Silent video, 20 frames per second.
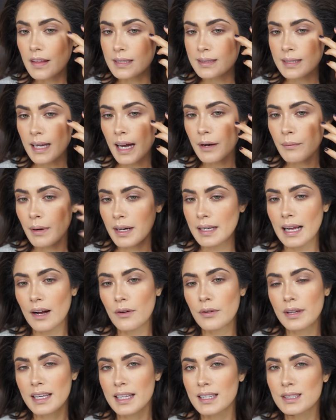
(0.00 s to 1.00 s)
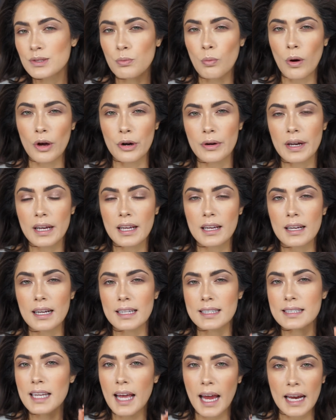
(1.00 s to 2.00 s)
This eye right now is watering
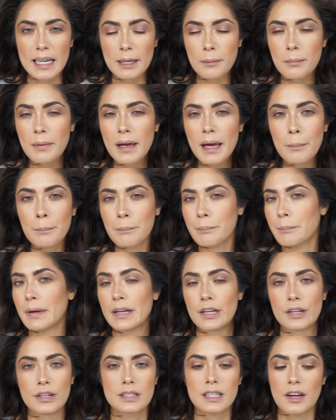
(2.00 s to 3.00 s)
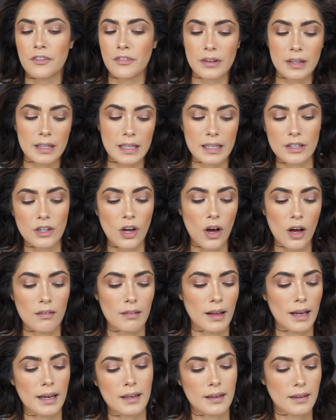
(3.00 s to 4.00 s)
a tiny bit, but definitely not
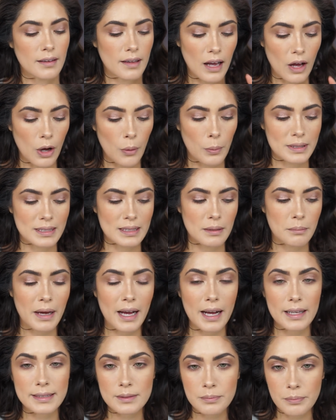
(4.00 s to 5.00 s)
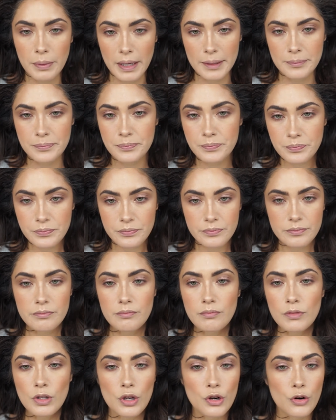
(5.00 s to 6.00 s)
like how it was in the past, but
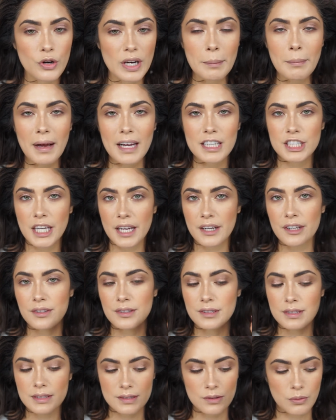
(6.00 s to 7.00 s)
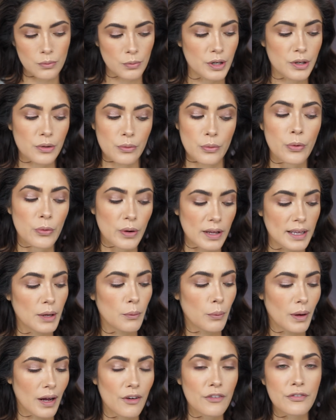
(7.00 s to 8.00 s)
cream eyeshadows work
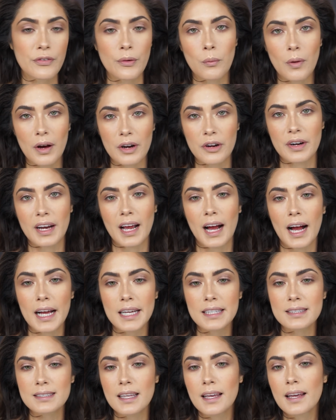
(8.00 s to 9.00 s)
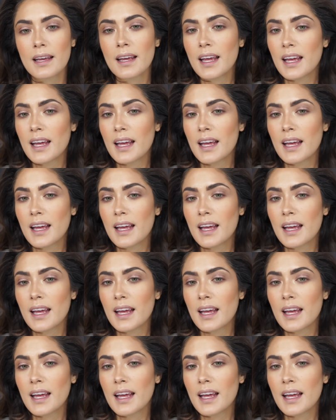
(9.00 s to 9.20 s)
really well for watery eyes.